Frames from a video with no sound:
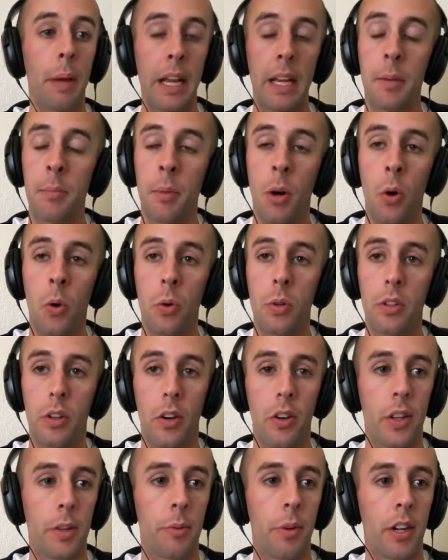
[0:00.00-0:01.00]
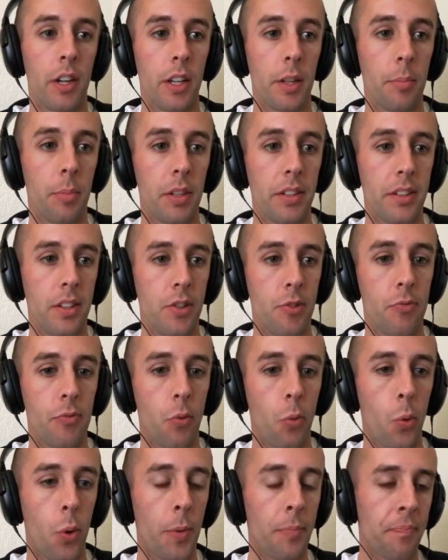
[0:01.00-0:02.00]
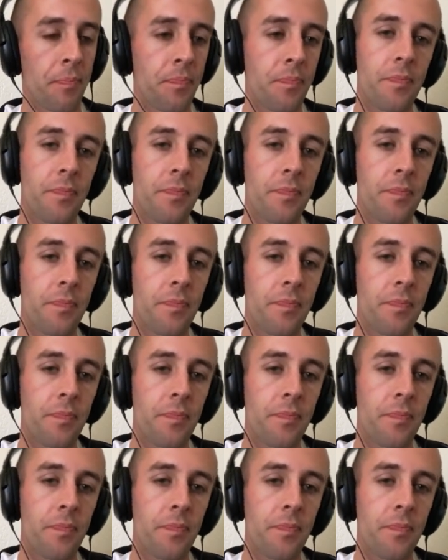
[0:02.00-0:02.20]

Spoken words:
beta mode, currently running on a PlayStation 4,